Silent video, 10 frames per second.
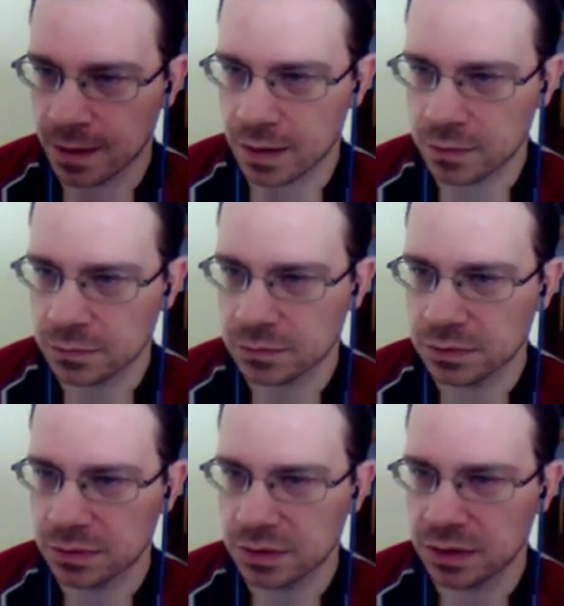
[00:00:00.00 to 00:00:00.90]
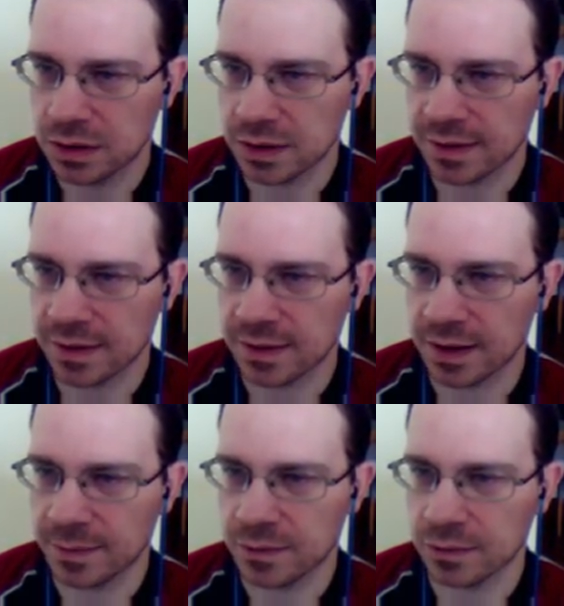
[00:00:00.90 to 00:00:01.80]
Now is the
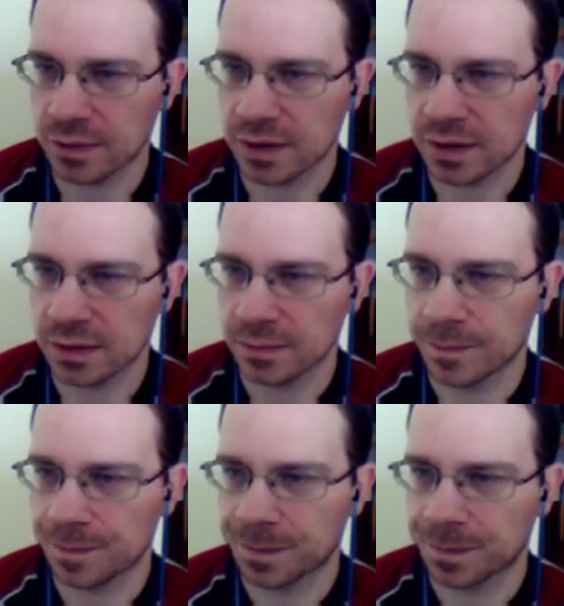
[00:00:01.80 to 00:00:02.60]
time to see.